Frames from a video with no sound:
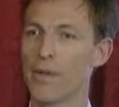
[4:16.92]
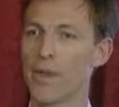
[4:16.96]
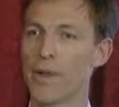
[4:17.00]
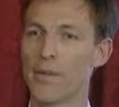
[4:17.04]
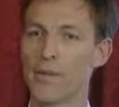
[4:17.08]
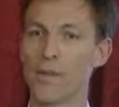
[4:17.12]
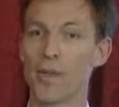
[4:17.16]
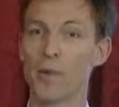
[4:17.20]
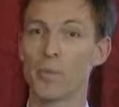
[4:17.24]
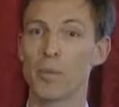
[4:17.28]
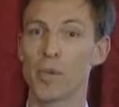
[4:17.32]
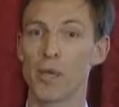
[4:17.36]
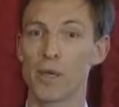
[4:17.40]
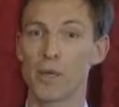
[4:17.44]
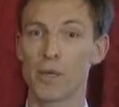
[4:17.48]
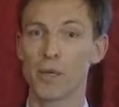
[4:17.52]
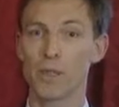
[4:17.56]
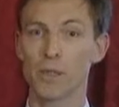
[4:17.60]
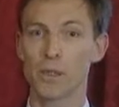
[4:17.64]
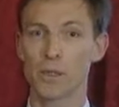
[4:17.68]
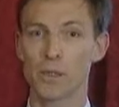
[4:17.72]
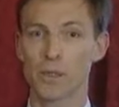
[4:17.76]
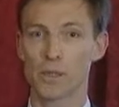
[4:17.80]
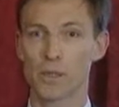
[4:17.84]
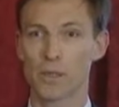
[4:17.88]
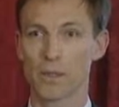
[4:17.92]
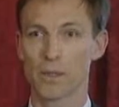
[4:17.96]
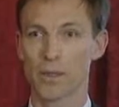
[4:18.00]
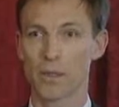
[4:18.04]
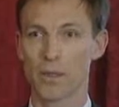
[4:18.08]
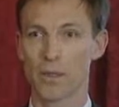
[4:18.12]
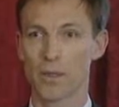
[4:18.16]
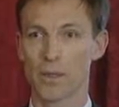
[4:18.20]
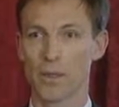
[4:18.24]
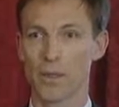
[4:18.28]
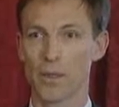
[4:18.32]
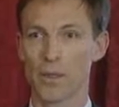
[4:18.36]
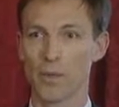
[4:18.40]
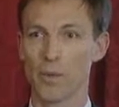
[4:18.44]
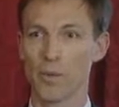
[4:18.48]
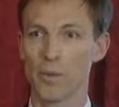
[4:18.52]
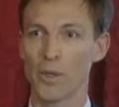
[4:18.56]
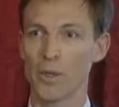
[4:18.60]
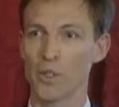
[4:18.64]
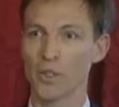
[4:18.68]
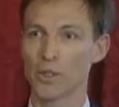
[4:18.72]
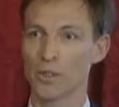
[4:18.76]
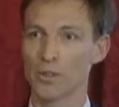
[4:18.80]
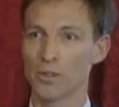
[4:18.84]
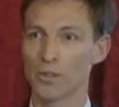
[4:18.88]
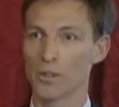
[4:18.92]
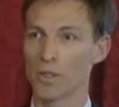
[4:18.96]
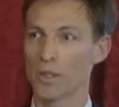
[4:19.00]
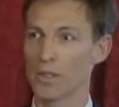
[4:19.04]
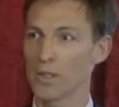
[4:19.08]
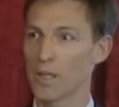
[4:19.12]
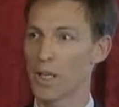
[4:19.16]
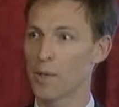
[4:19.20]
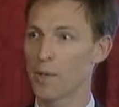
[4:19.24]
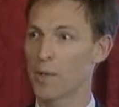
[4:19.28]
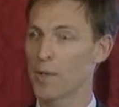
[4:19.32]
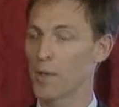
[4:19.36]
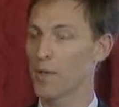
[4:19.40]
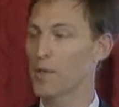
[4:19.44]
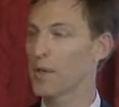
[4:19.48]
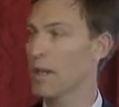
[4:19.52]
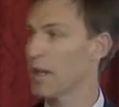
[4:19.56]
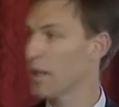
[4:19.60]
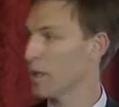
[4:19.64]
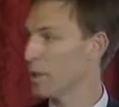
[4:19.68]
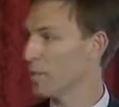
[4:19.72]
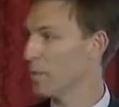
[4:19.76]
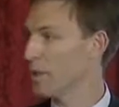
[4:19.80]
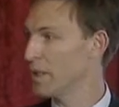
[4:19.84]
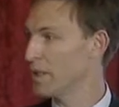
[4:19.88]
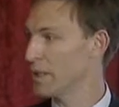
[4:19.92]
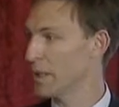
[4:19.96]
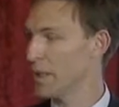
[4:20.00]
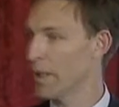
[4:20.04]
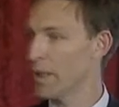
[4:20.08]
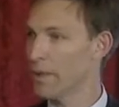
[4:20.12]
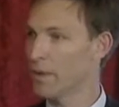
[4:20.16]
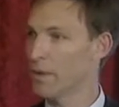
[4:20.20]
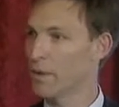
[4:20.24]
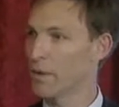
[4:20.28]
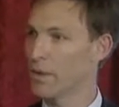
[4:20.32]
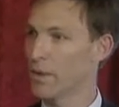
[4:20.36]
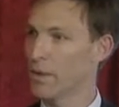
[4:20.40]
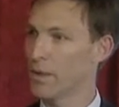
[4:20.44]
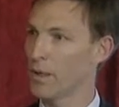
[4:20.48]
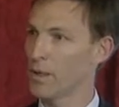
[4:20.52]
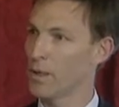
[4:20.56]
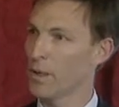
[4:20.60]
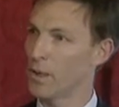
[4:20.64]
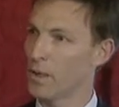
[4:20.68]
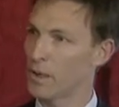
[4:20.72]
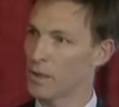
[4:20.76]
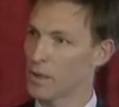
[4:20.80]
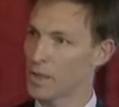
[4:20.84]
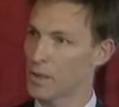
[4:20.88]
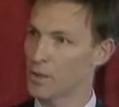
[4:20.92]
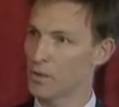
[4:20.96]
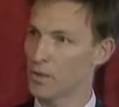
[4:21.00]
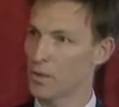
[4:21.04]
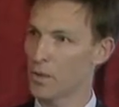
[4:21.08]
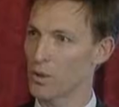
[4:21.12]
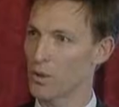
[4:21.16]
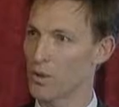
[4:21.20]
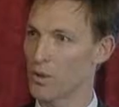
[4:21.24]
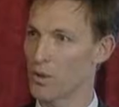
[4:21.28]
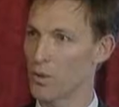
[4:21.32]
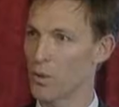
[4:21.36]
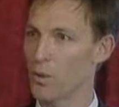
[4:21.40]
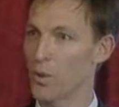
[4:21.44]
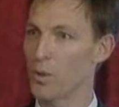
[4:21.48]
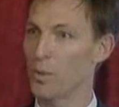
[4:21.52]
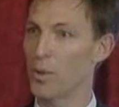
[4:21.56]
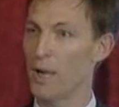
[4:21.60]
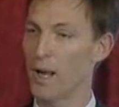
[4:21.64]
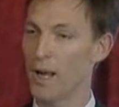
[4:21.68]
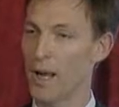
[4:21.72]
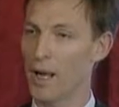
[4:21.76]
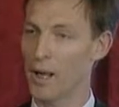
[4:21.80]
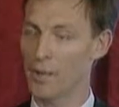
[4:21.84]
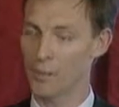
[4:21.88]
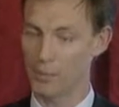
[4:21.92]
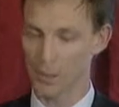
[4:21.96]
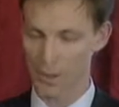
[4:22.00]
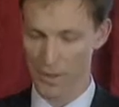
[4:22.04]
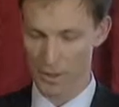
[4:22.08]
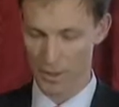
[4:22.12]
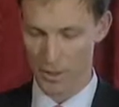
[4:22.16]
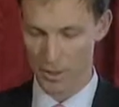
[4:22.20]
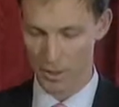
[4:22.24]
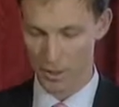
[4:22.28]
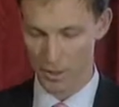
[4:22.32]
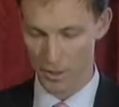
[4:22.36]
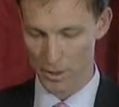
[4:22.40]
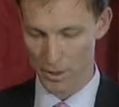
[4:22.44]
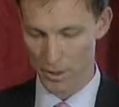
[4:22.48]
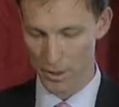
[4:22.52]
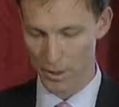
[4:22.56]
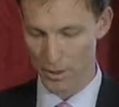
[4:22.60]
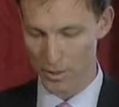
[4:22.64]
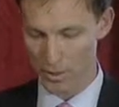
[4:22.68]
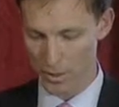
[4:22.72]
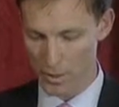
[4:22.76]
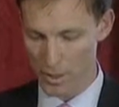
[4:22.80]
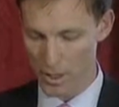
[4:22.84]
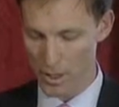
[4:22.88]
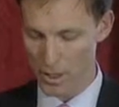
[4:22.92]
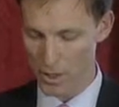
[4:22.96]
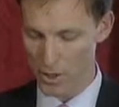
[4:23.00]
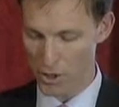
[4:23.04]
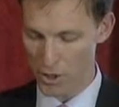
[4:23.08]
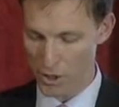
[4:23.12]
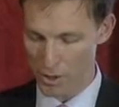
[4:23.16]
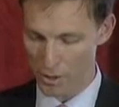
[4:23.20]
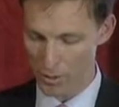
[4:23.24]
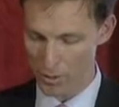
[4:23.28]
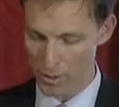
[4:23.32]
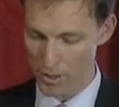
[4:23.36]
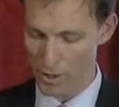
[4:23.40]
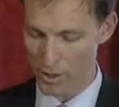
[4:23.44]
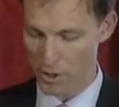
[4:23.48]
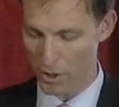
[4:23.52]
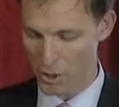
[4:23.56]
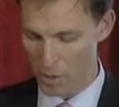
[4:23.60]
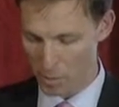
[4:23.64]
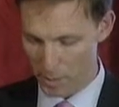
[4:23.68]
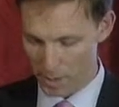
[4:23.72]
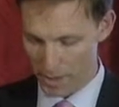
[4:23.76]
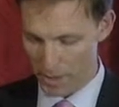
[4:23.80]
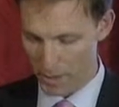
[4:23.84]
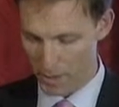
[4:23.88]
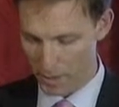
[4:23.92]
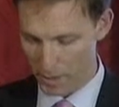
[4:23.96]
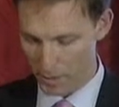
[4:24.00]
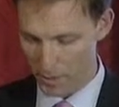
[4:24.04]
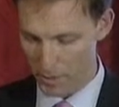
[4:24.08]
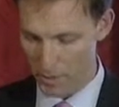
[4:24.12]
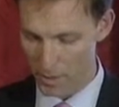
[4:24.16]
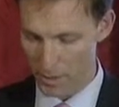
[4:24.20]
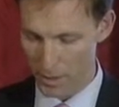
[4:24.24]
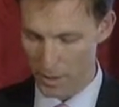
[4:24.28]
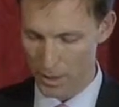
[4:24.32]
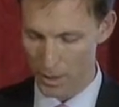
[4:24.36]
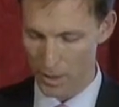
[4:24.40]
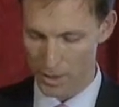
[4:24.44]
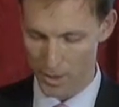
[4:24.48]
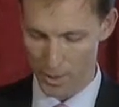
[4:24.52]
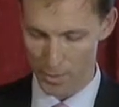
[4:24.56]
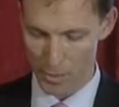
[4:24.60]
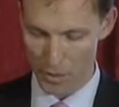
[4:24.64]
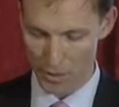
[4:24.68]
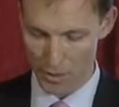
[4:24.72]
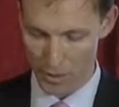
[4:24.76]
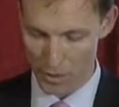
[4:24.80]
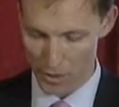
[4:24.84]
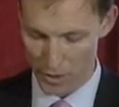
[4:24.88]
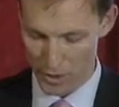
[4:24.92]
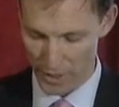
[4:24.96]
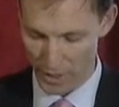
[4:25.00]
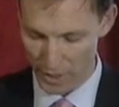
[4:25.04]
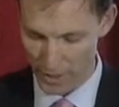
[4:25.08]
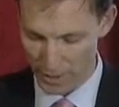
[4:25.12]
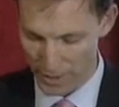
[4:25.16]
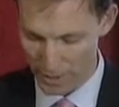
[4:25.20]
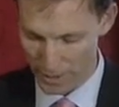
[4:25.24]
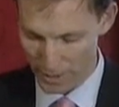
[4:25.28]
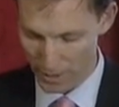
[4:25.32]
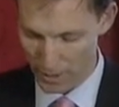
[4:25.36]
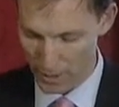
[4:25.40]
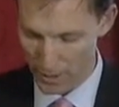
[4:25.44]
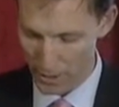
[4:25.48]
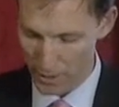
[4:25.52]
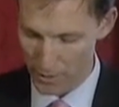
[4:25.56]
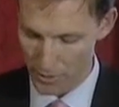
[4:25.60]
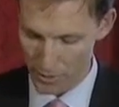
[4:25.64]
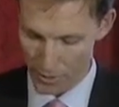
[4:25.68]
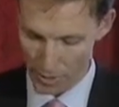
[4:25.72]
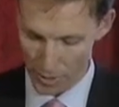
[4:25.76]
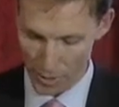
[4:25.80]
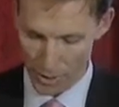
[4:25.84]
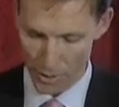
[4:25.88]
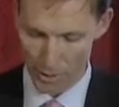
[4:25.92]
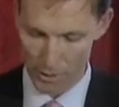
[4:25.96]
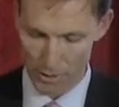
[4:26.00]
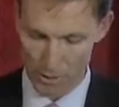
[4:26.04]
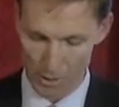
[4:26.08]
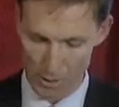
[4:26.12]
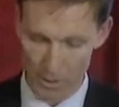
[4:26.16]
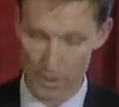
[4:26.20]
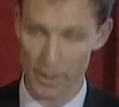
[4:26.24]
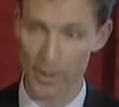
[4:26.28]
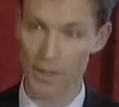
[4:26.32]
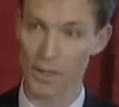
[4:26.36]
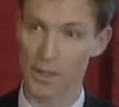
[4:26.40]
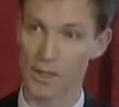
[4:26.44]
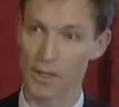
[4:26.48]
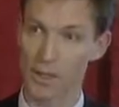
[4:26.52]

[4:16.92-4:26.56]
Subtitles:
than their parents, which is the first time I think that can be said, at least for 2 or perhaps 3 generations, based on some of the trends that currently